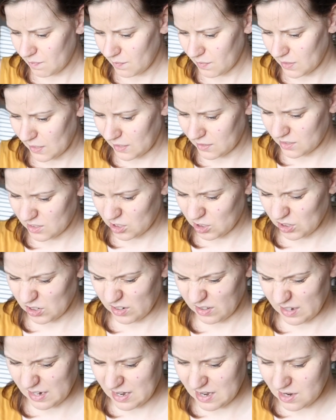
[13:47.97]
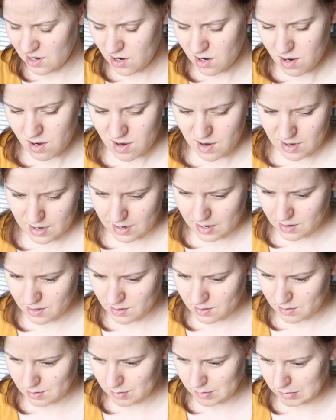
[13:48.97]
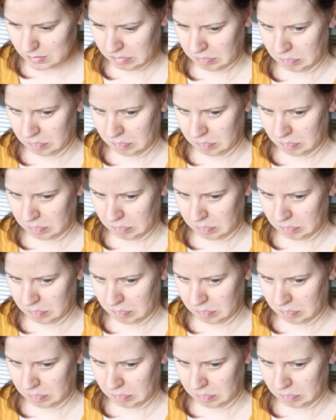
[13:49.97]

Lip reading: that's currently here, and